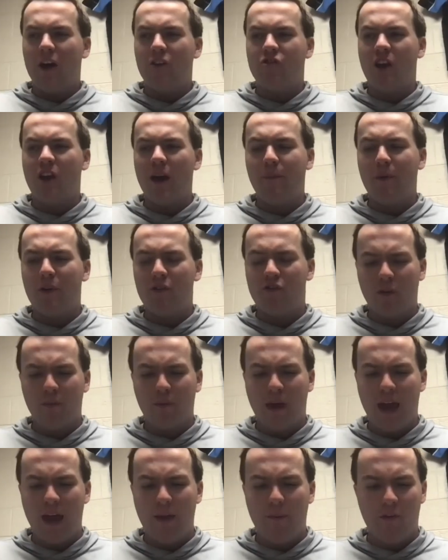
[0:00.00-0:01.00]
championship
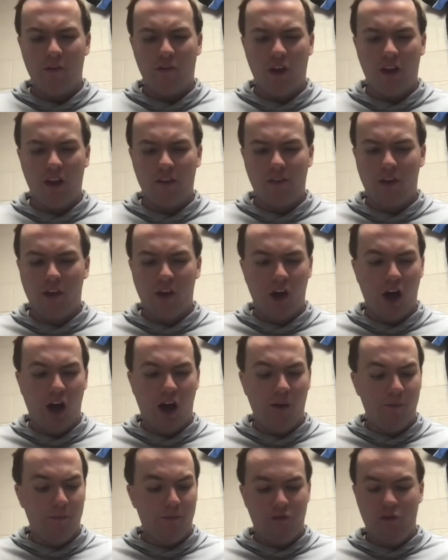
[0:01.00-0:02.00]
game is like
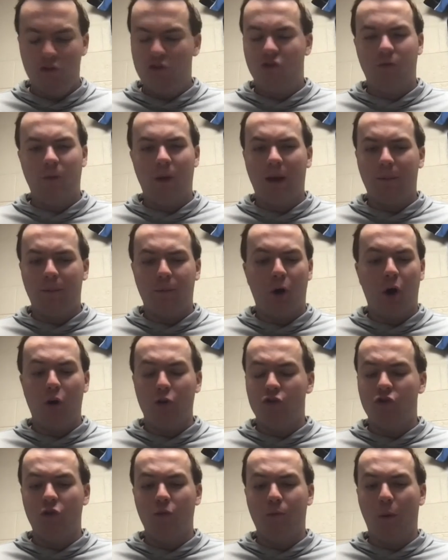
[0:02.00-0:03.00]
the just like our
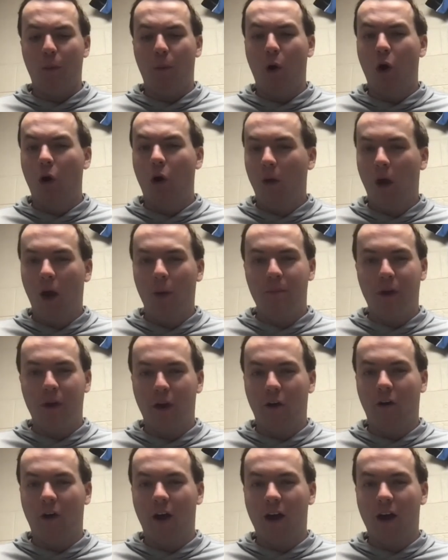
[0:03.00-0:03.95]
Super Bowl up here, right?